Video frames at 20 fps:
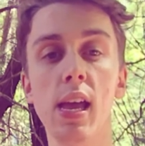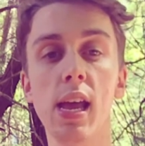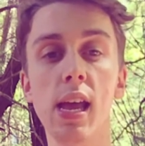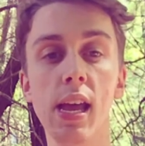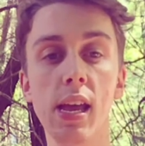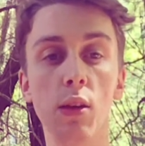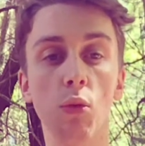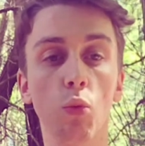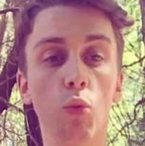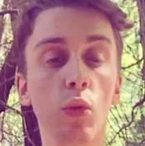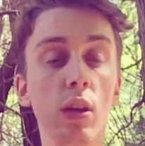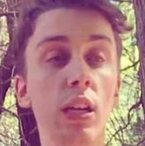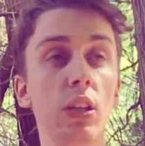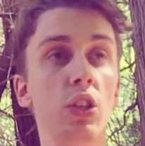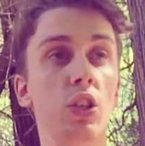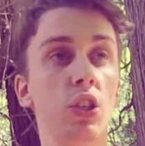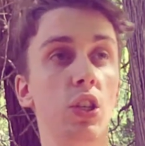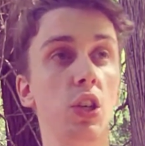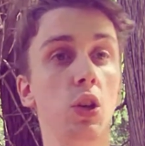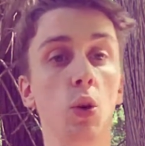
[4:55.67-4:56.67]
and
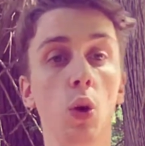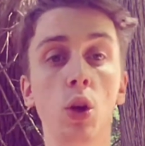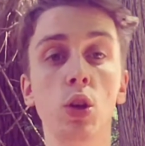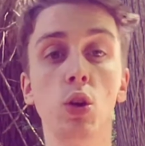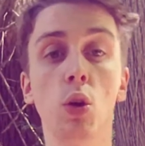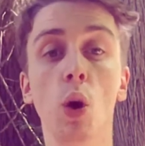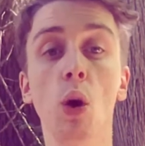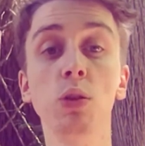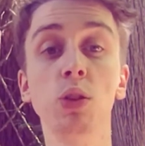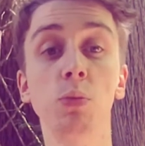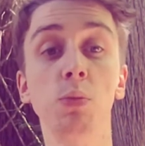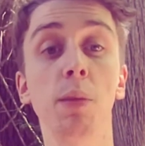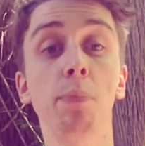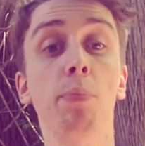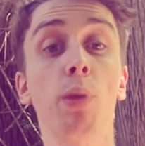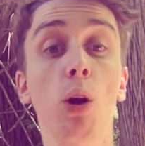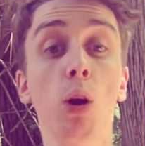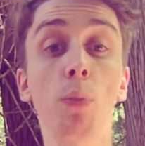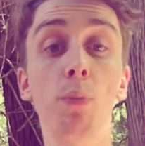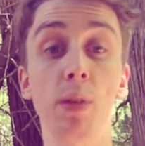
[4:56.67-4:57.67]
reach your, your ultimate
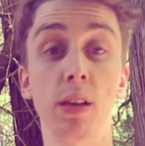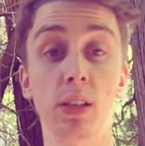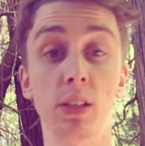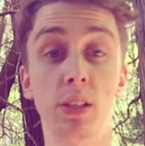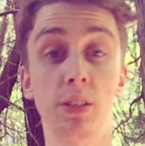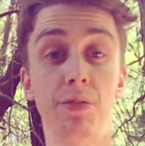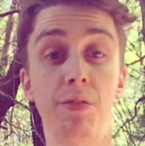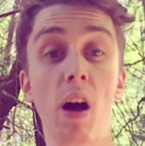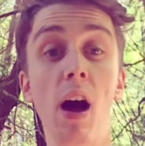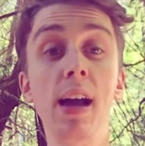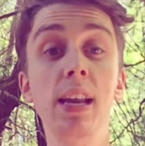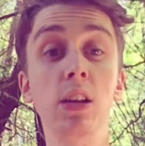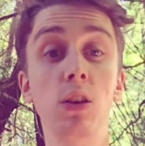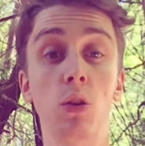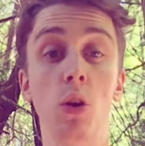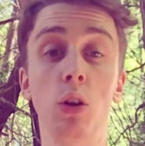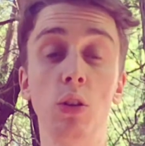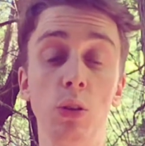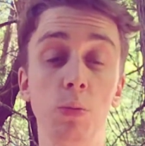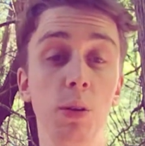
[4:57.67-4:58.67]
purpose, find your
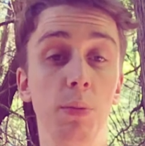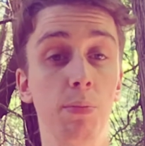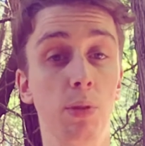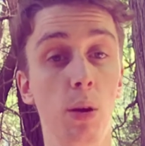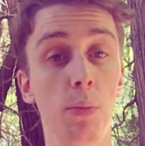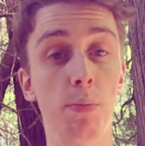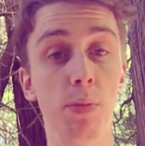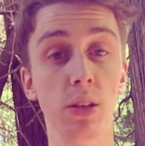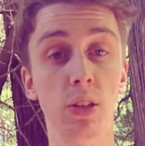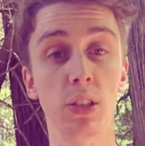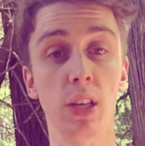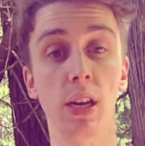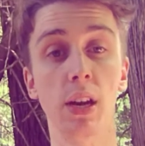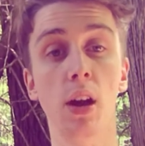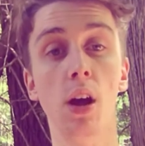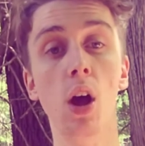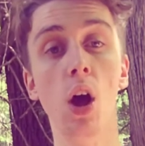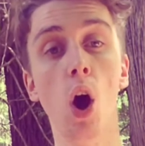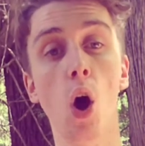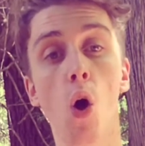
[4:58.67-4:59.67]
ultimate purpose, and
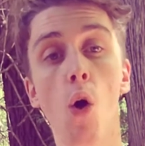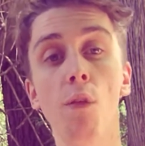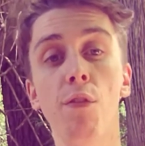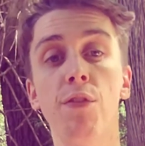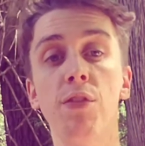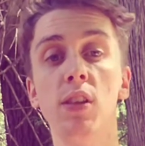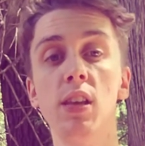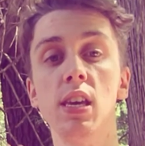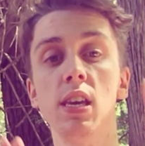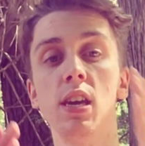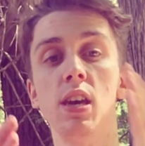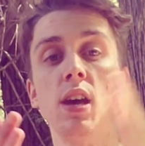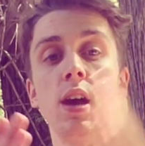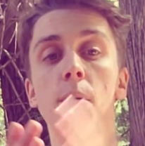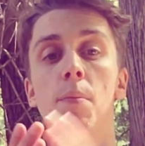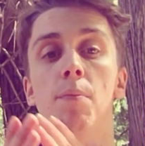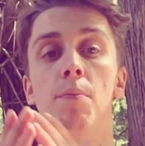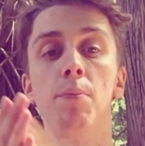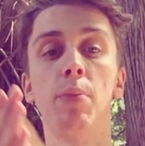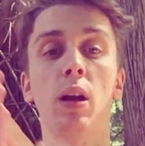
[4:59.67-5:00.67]
hopefully
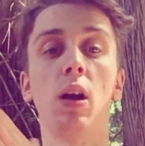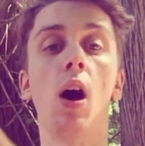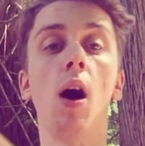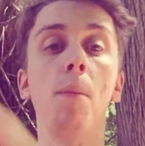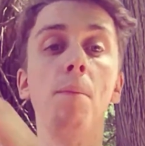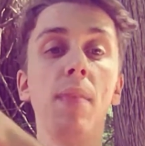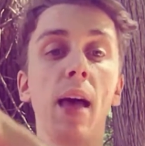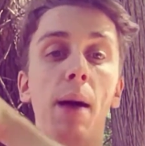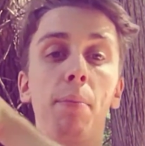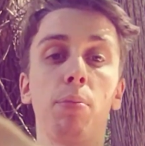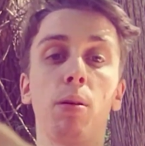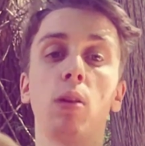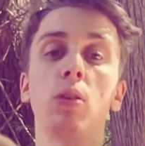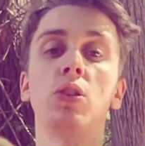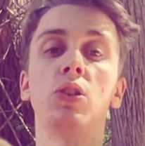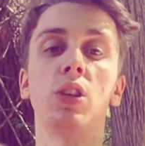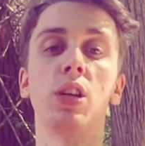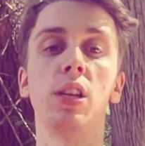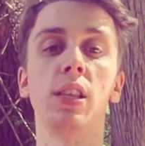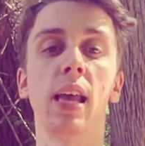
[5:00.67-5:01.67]
become that
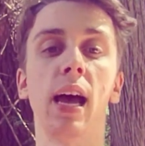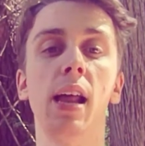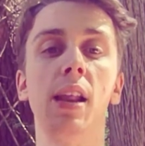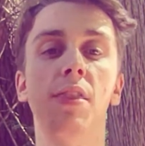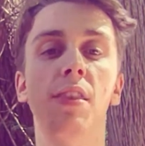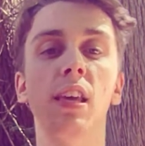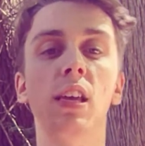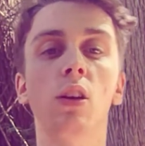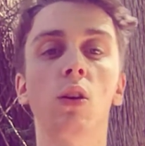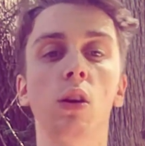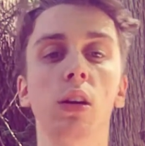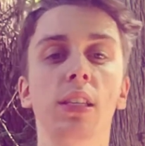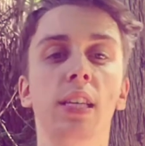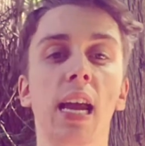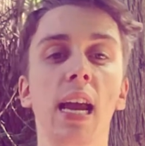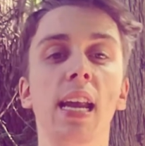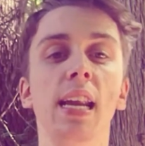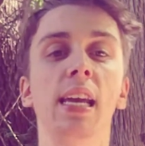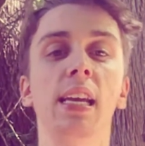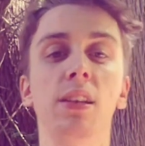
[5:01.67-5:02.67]
person, that thing you're
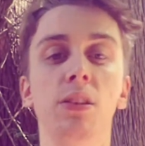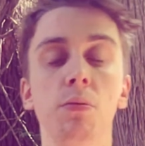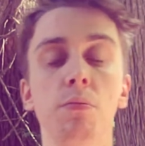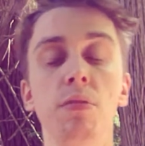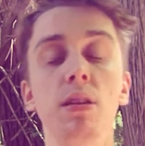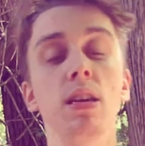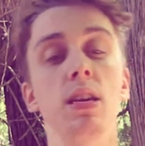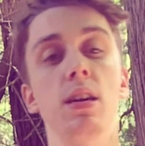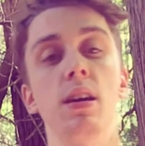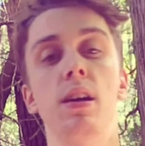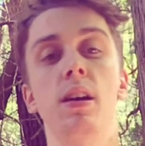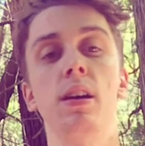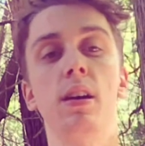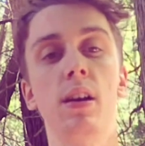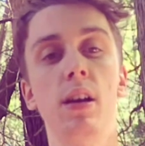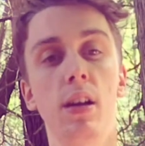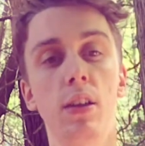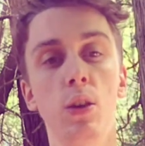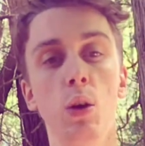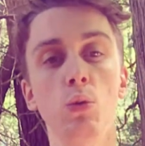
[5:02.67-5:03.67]
attaining to be,
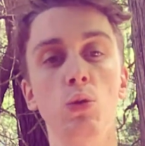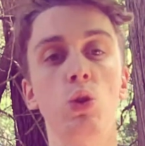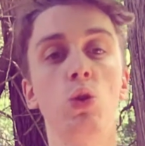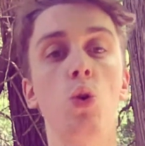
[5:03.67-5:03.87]
those